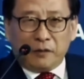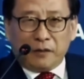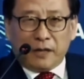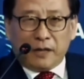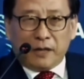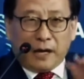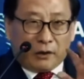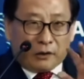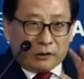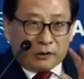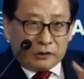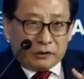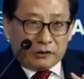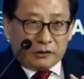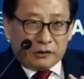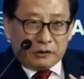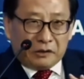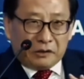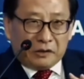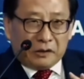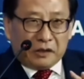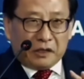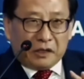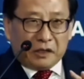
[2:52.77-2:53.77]

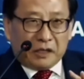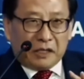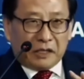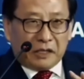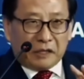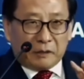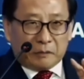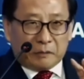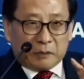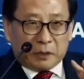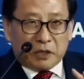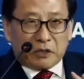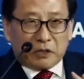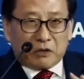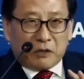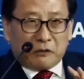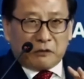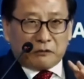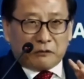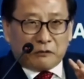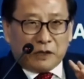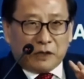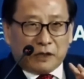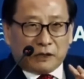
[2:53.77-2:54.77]
Now, another piece
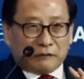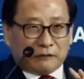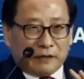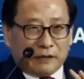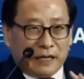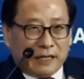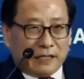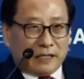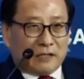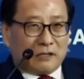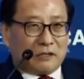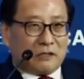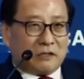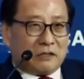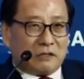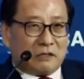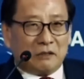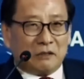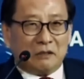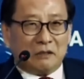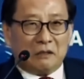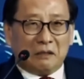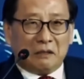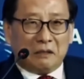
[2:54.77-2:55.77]
of advice.